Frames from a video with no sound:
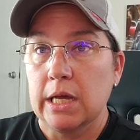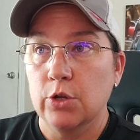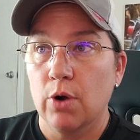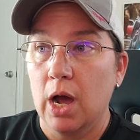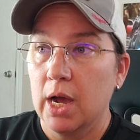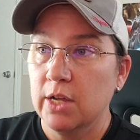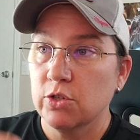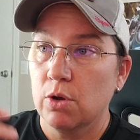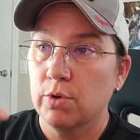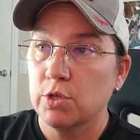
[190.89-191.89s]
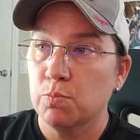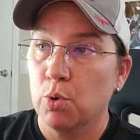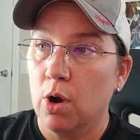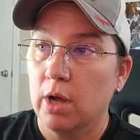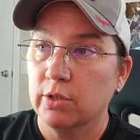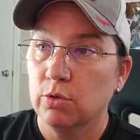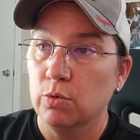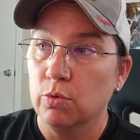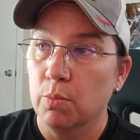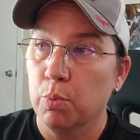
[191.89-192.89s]
your eye is always brought
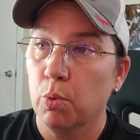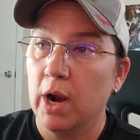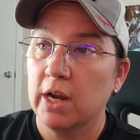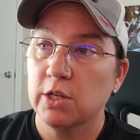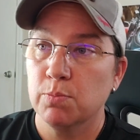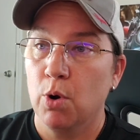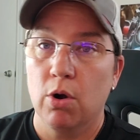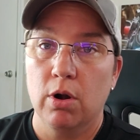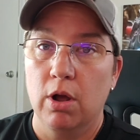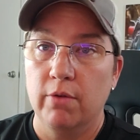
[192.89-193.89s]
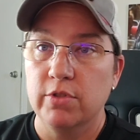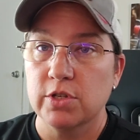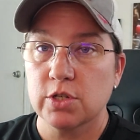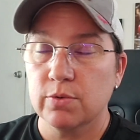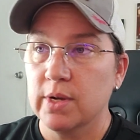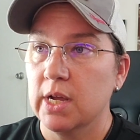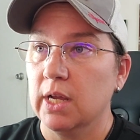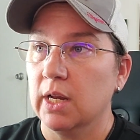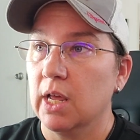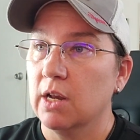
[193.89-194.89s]
to the brightest part of the
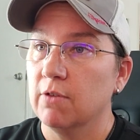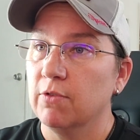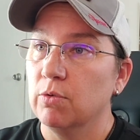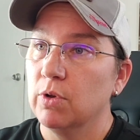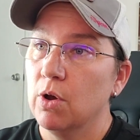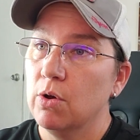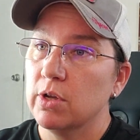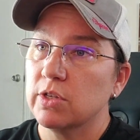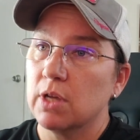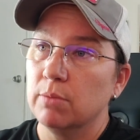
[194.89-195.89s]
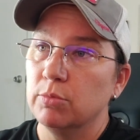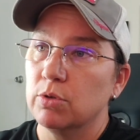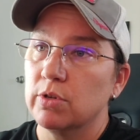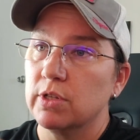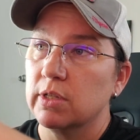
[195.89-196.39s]
screen. And if you notice up towards the